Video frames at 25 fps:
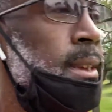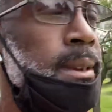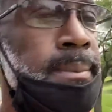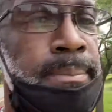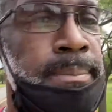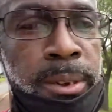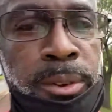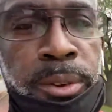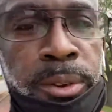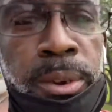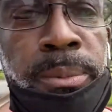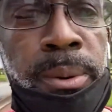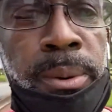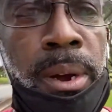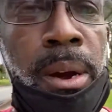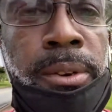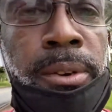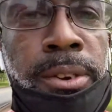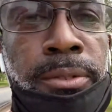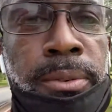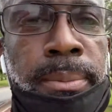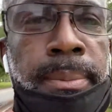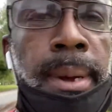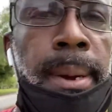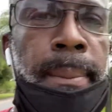make sure we always
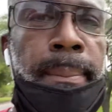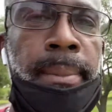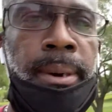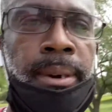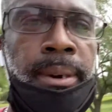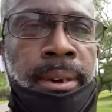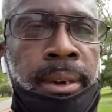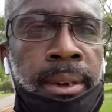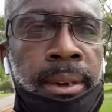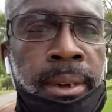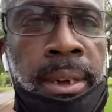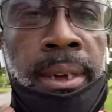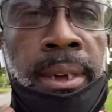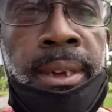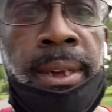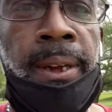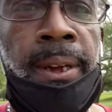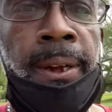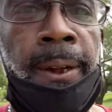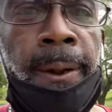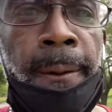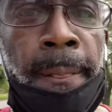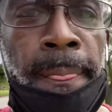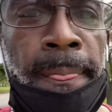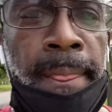remember
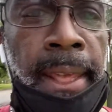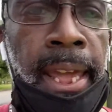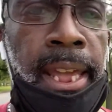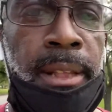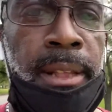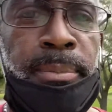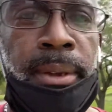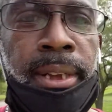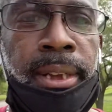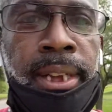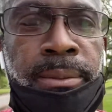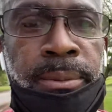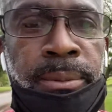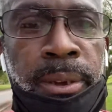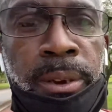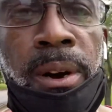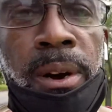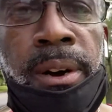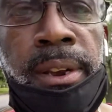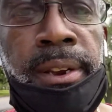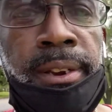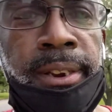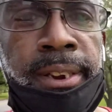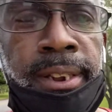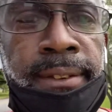that because we
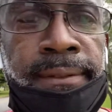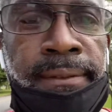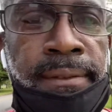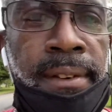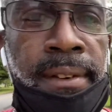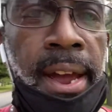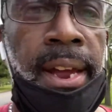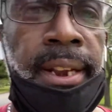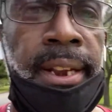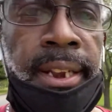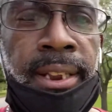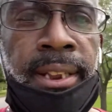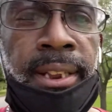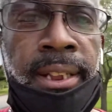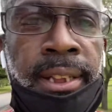call it a Good Friday,